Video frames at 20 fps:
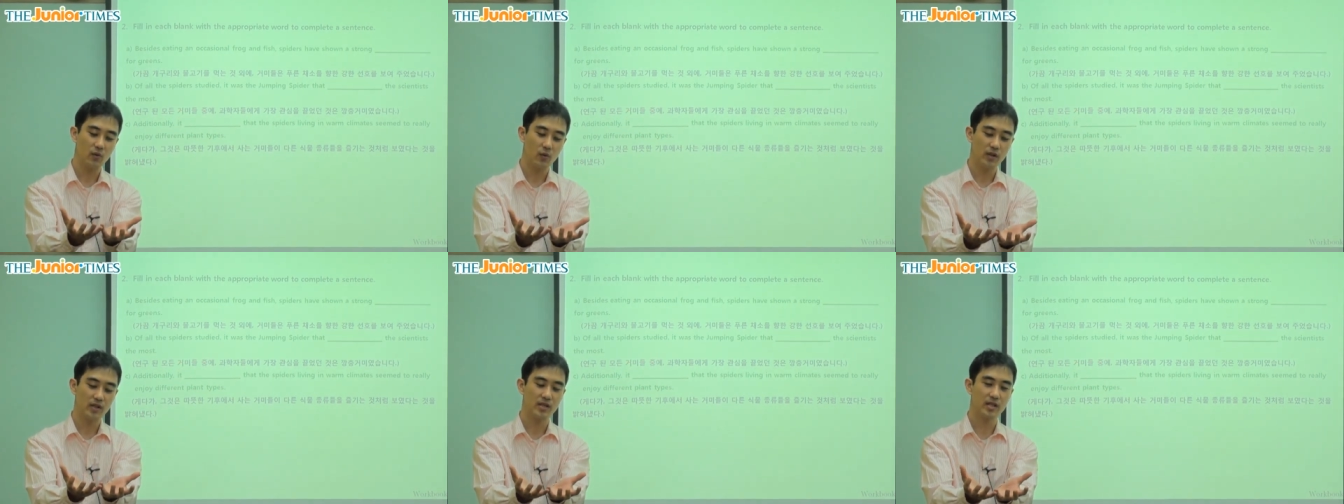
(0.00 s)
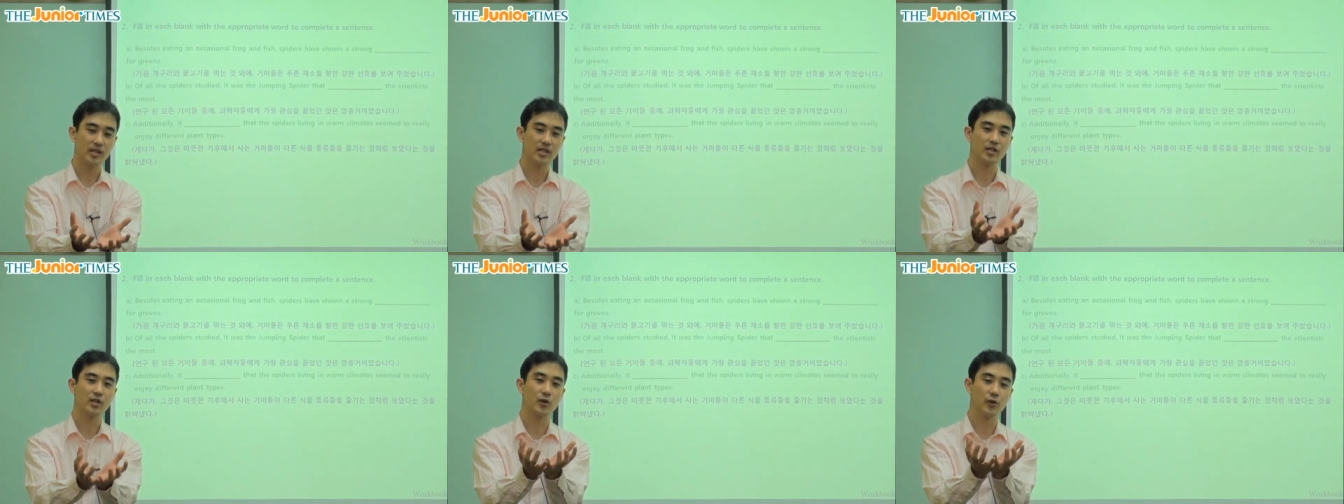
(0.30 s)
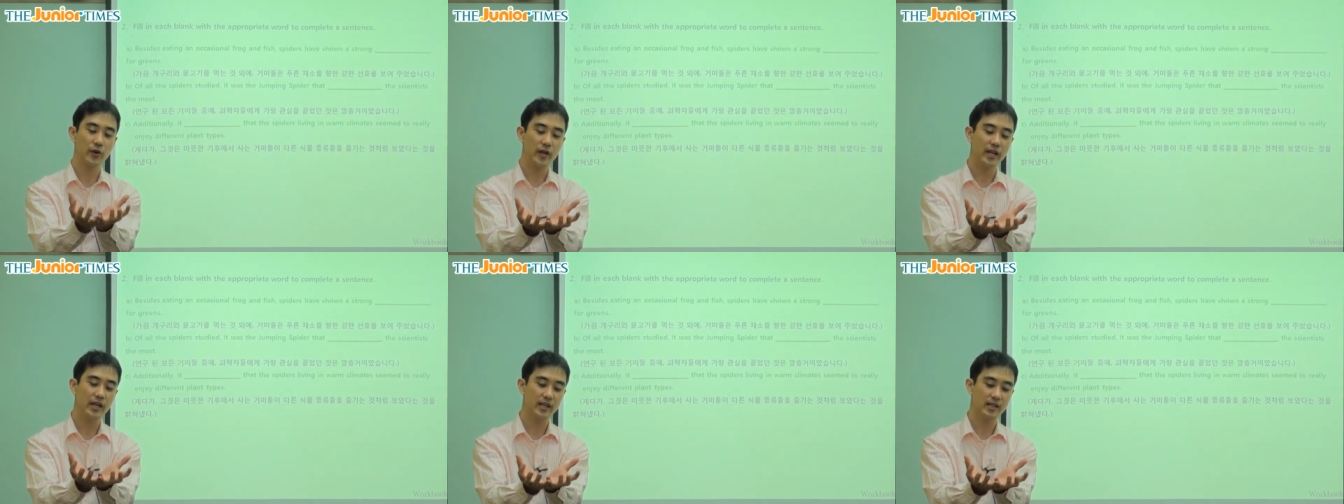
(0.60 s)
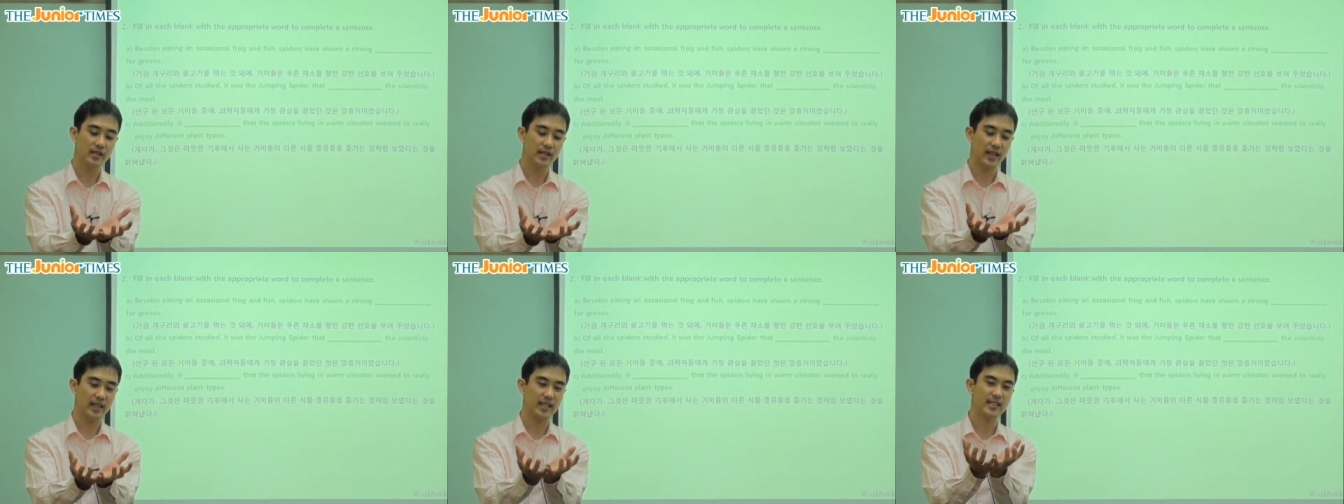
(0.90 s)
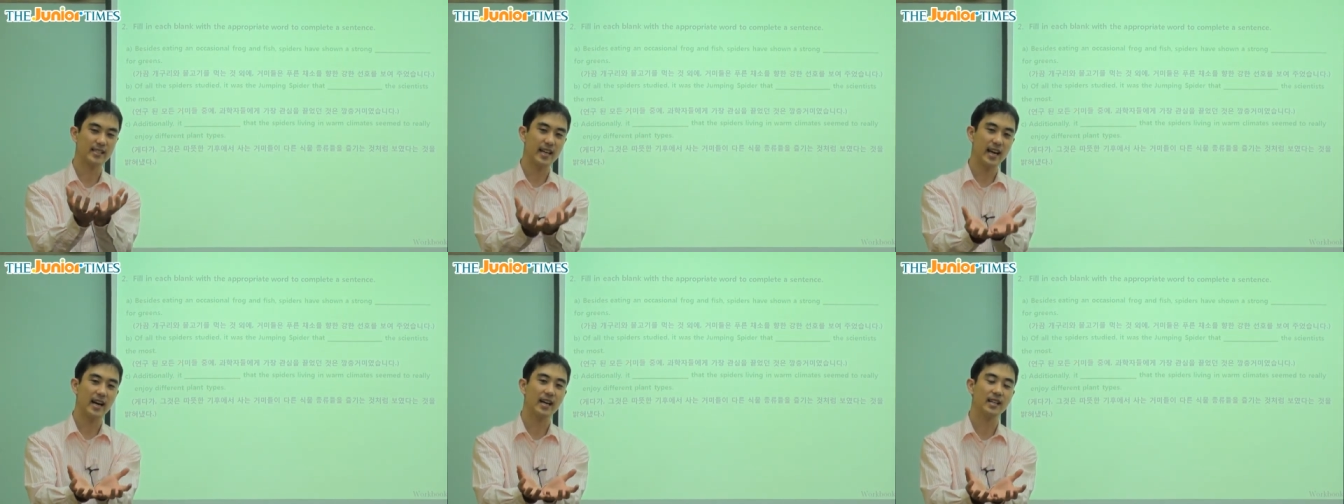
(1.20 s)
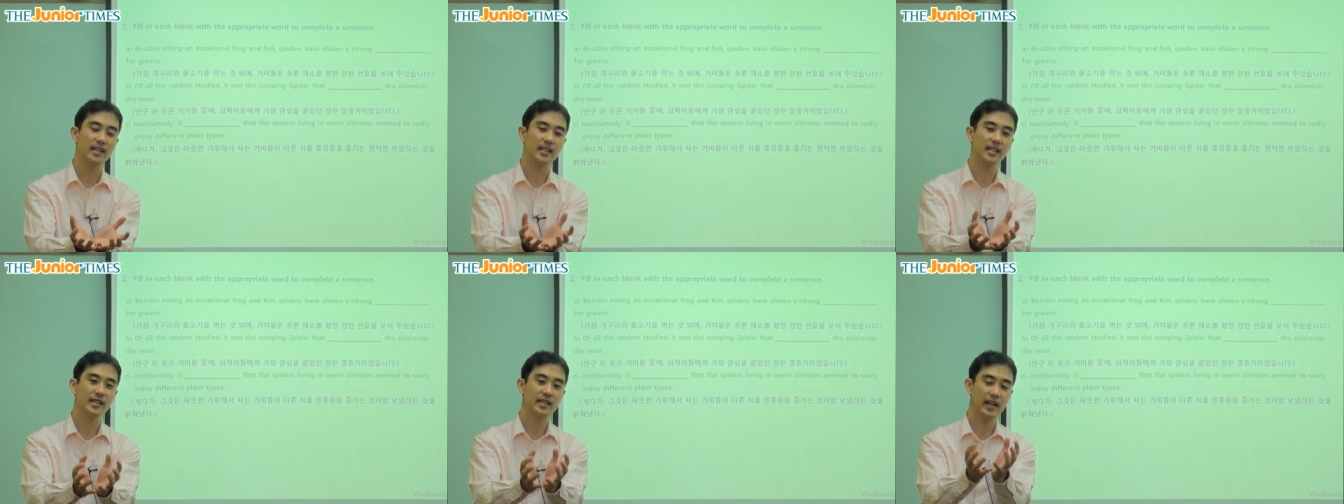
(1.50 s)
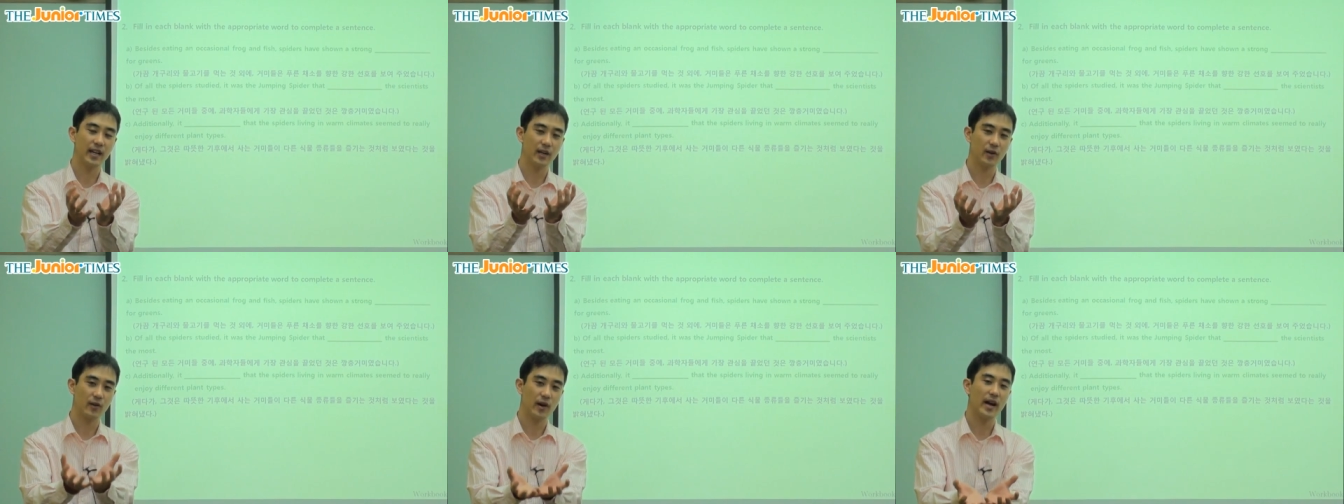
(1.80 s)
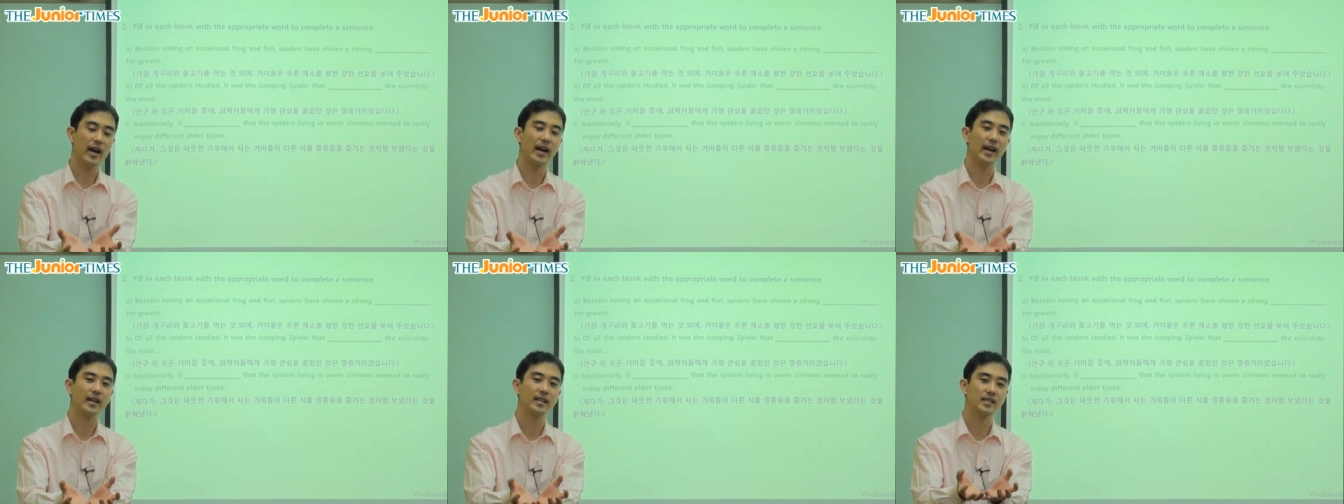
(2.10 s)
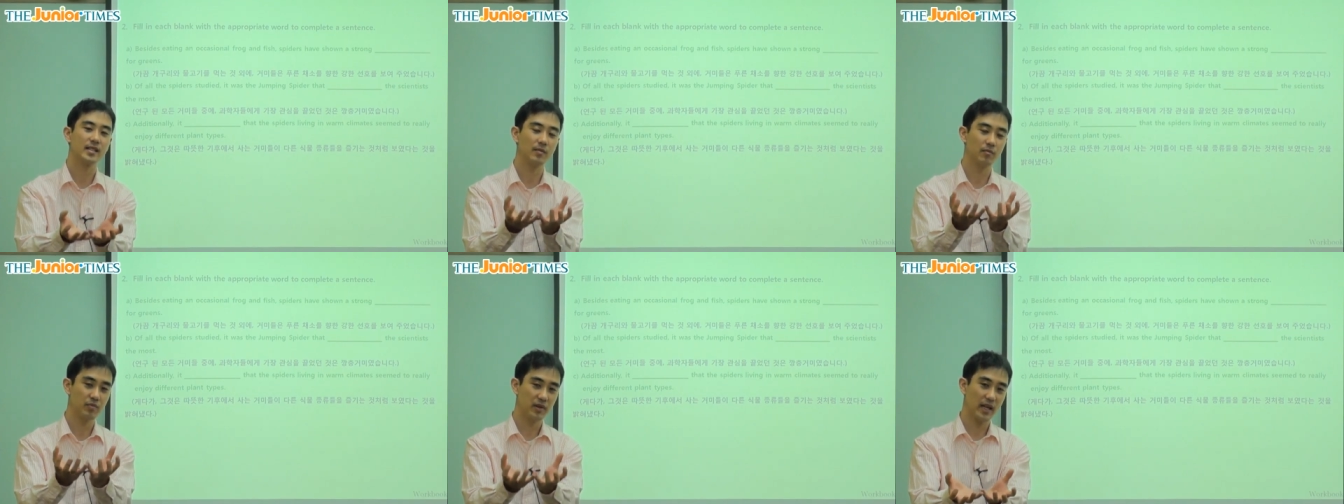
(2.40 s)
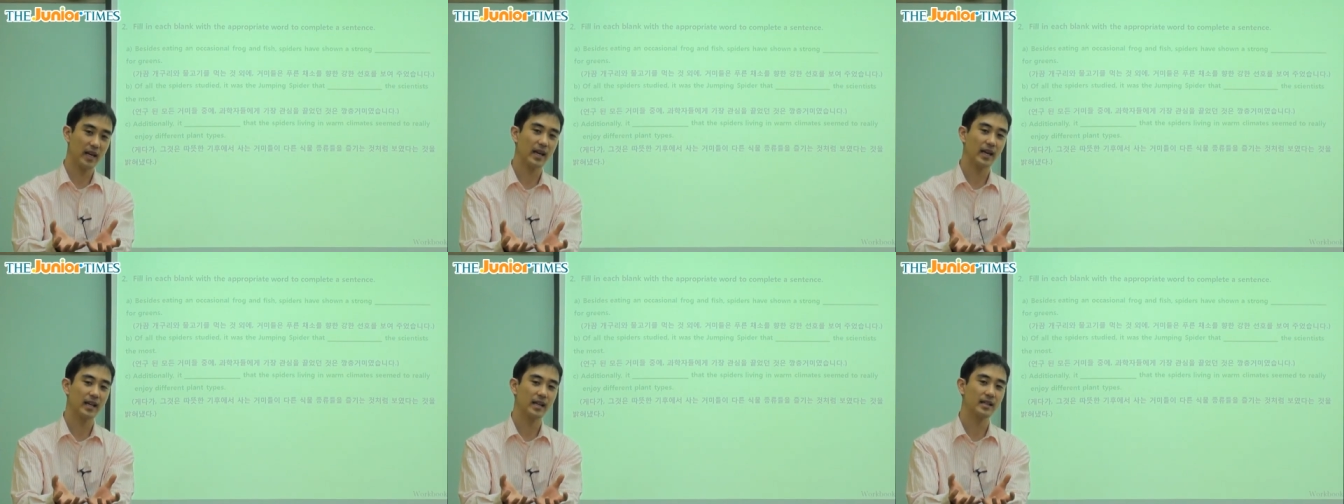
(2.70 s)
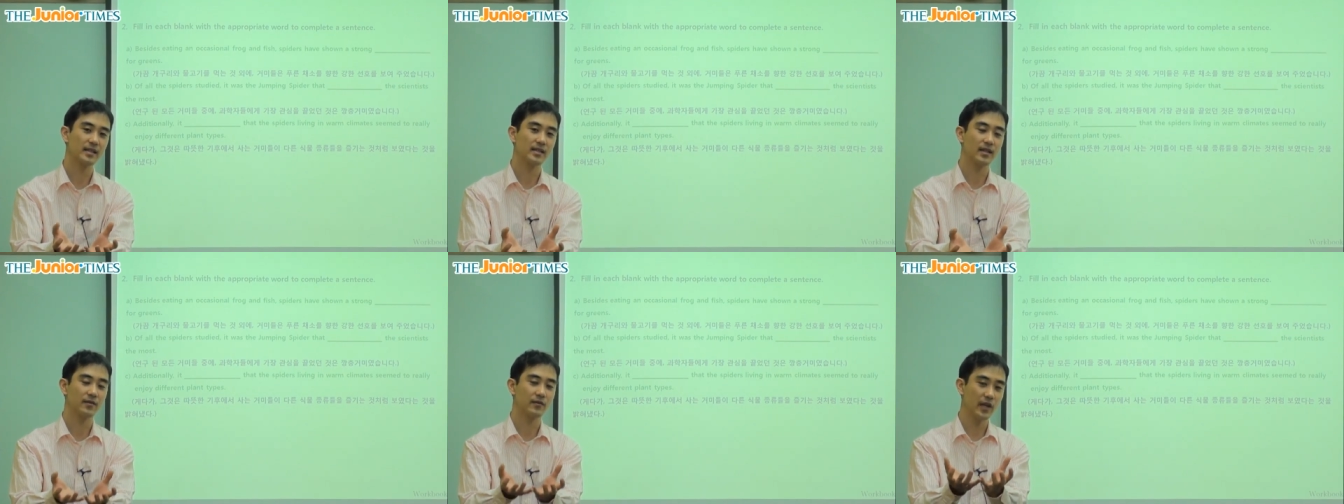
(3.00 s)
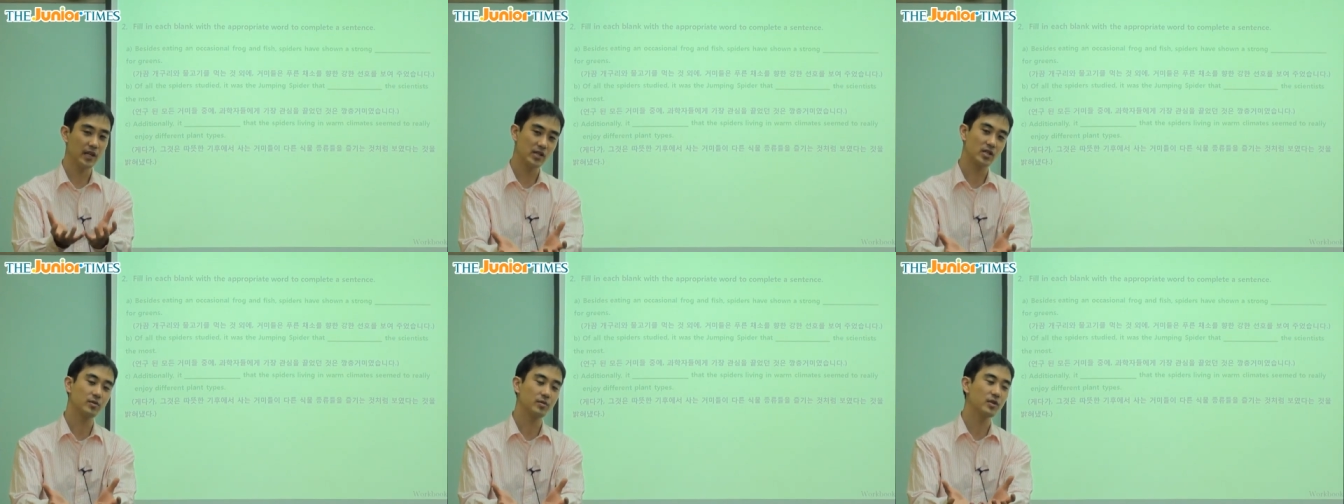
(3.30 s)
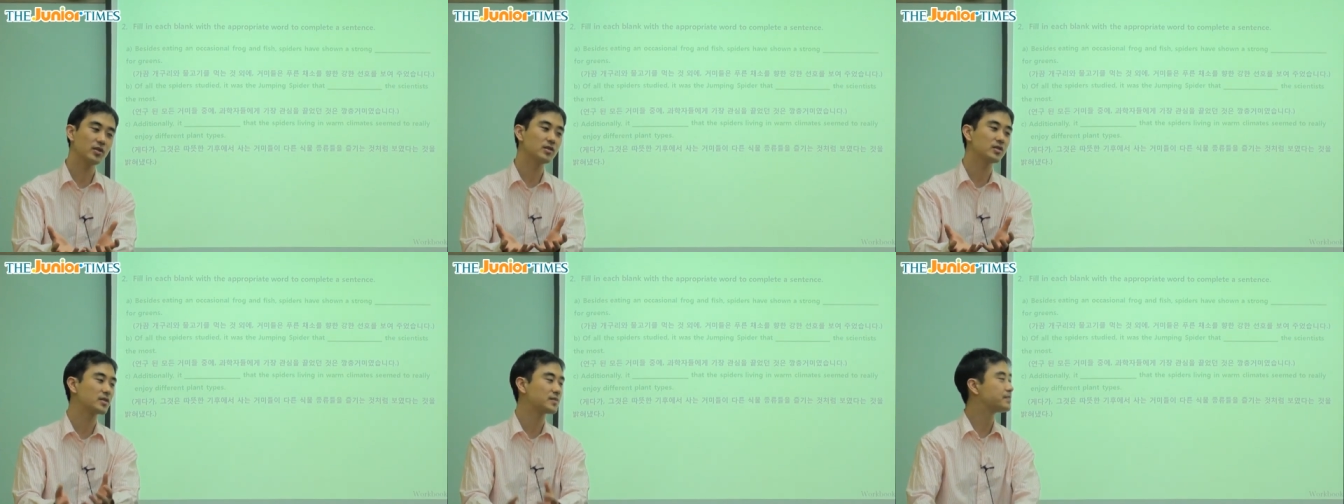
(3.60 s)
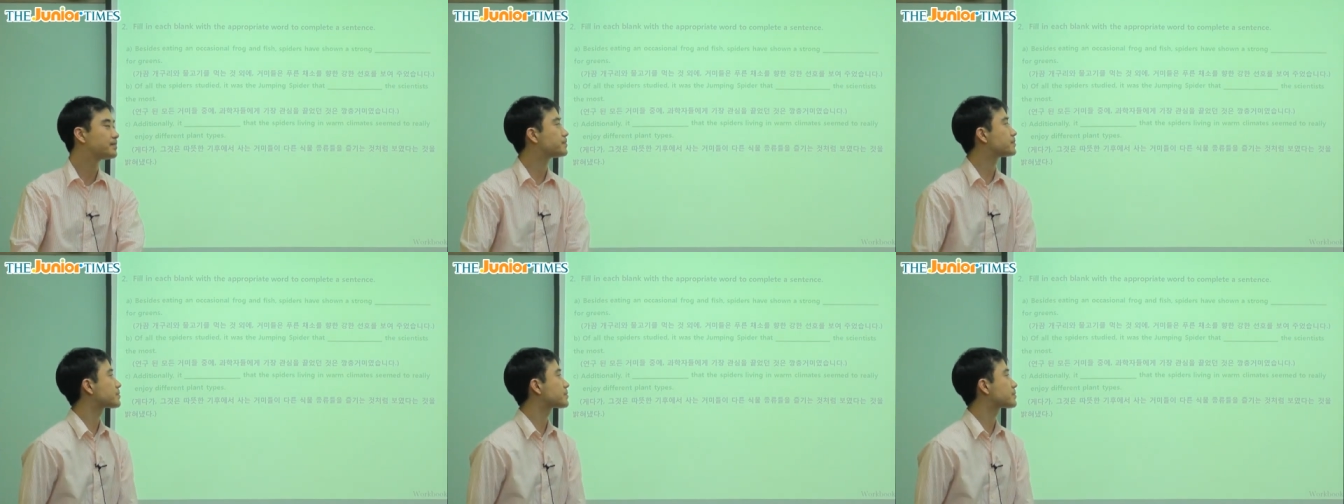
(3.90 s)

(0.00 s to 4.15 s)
which is greens, like salad and grass and plants and vegetables.